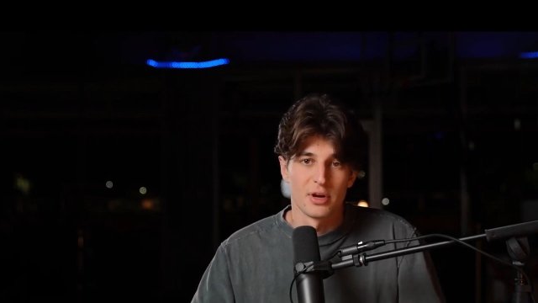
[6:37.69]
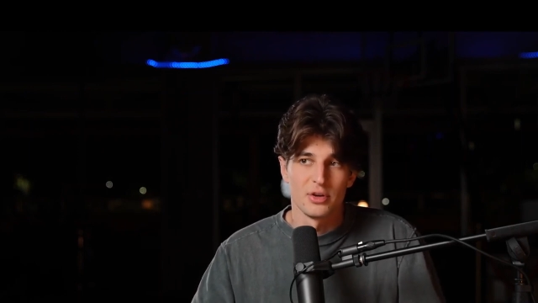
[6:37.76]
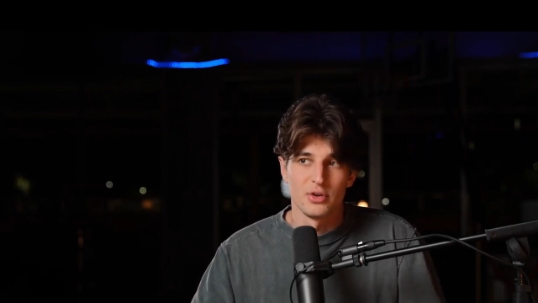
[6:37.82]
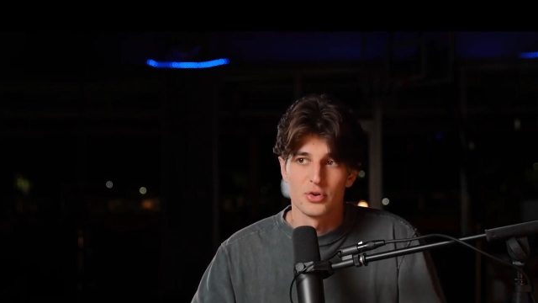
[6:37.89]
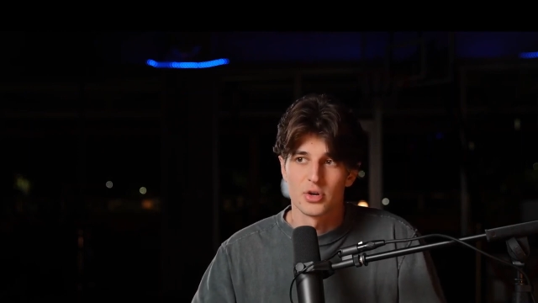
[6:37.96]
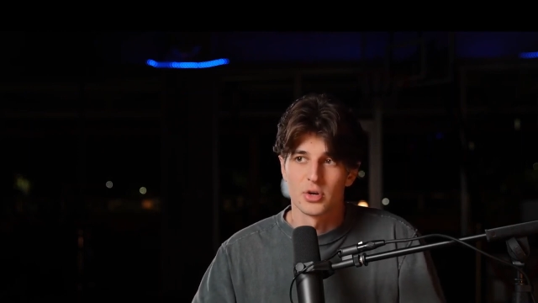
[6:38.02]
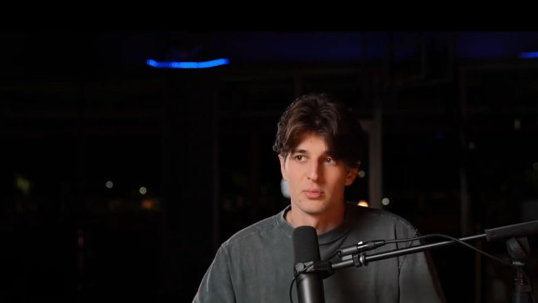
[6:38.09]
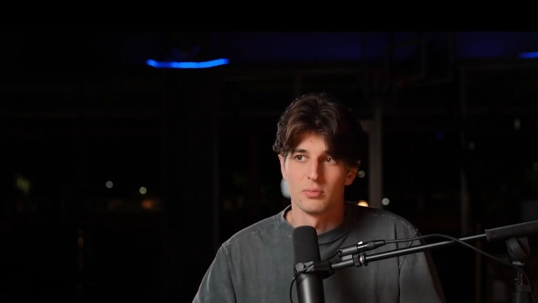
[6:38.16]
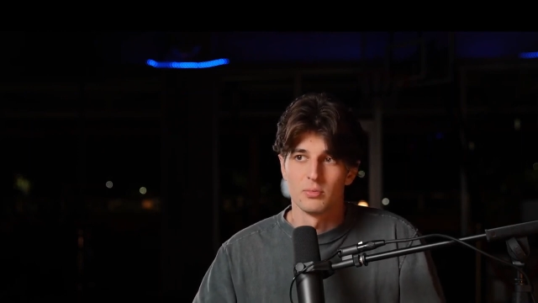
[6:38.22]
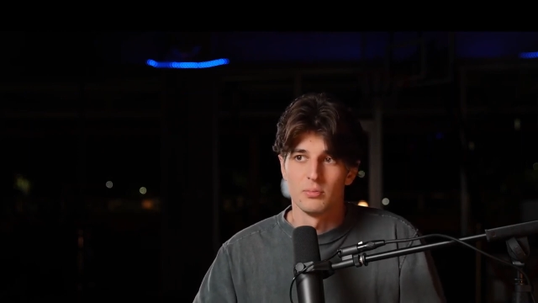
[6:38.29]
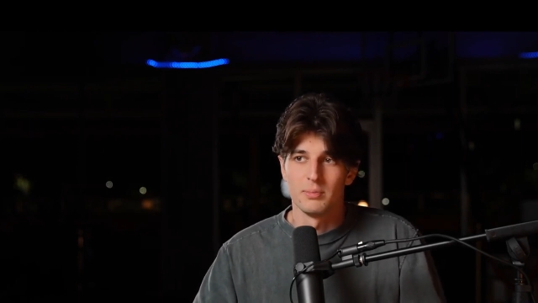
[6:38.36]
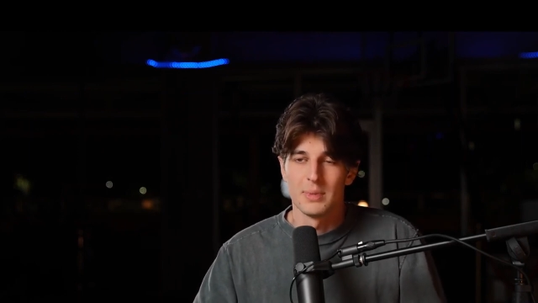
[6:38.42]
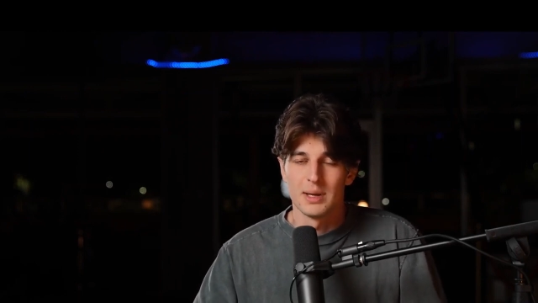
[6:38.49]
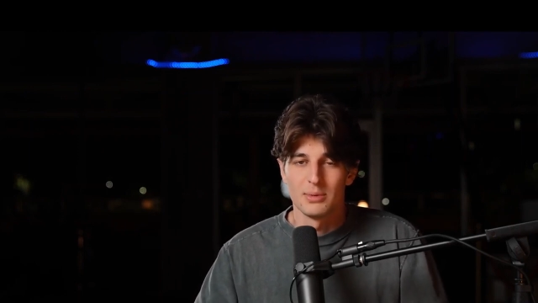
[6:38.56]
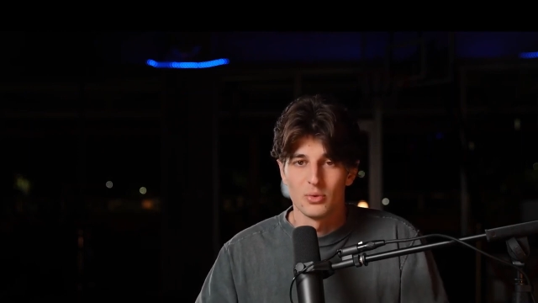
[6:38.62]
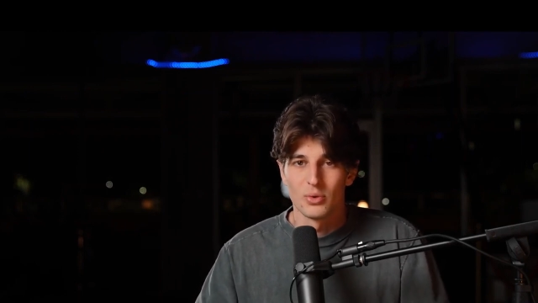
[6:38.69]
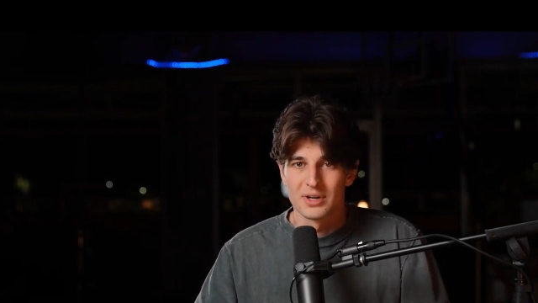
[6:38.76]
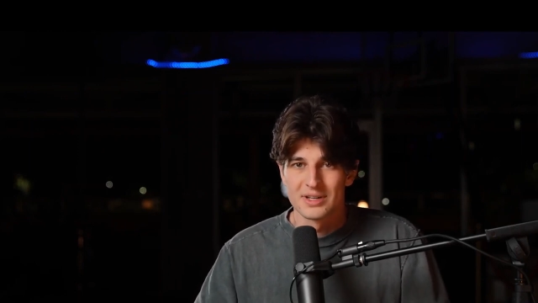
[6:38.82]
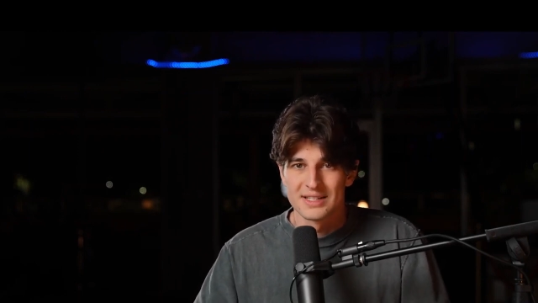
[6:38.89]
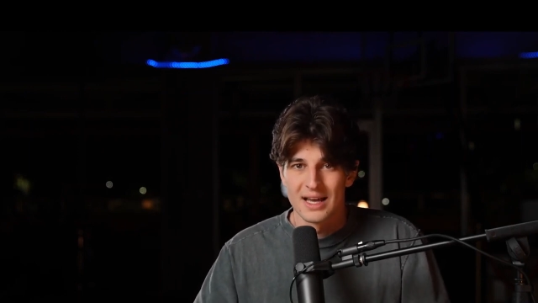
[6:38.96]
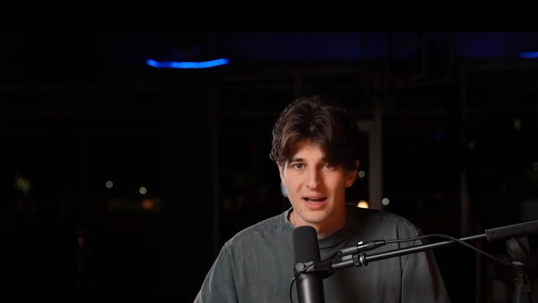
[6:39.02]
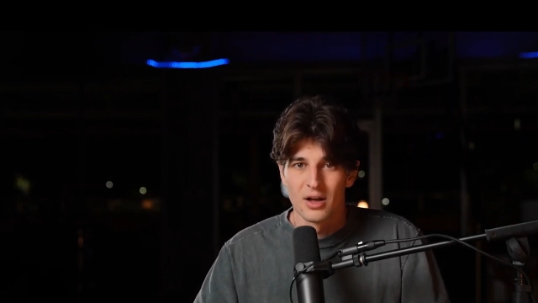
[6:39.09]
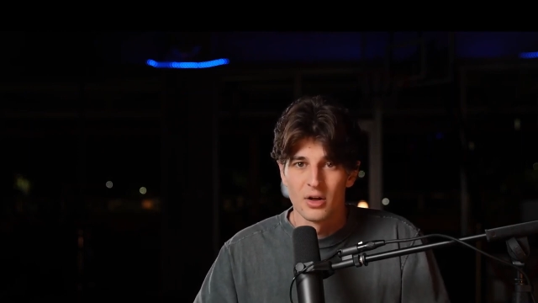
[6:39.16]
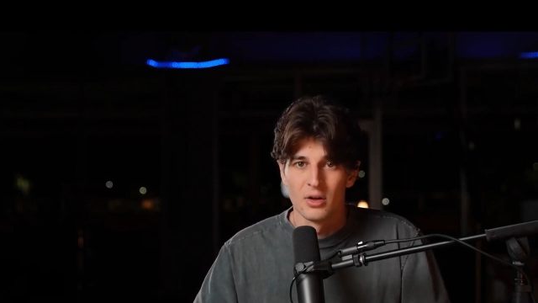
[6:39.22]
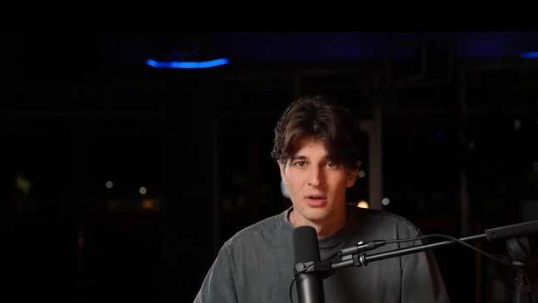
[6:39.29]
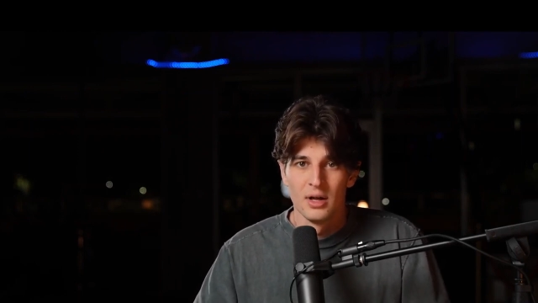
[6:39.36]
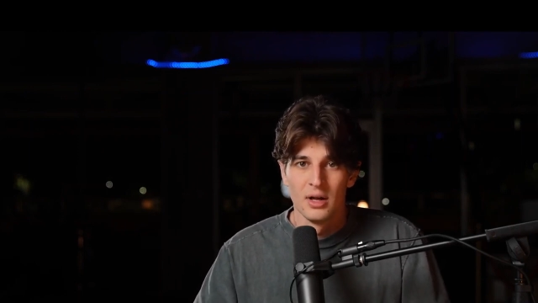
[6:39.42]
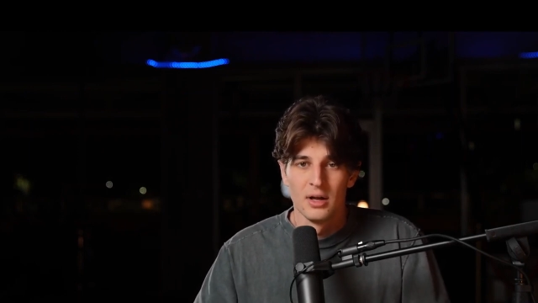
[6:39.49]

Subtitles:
it. You should maybe want to tell